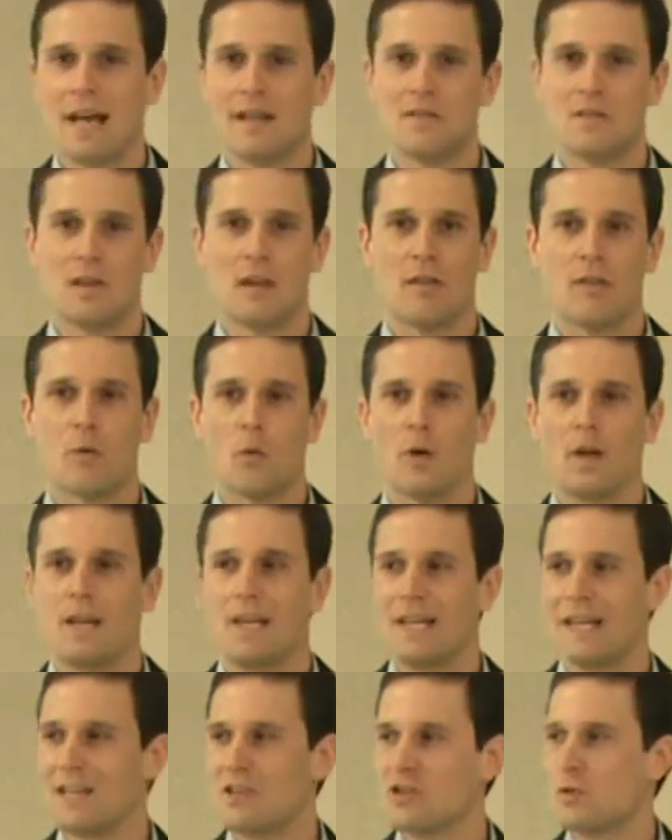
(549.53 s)
has the authority
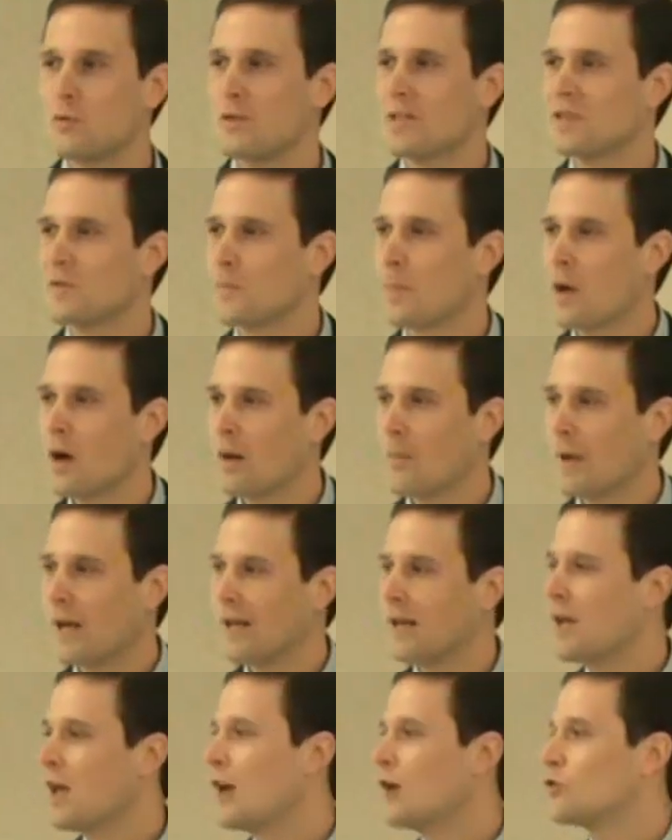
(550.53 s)
to issue this
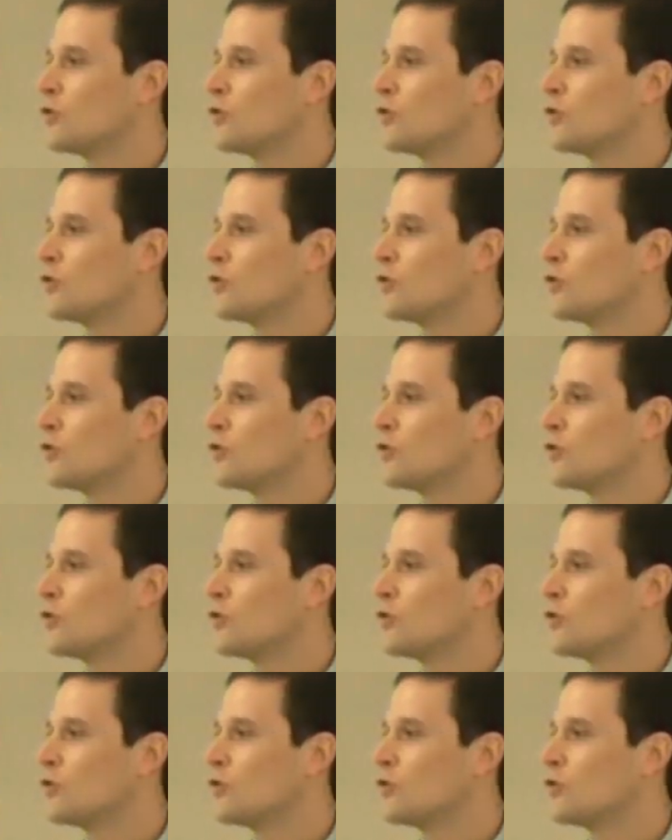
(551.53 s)
permit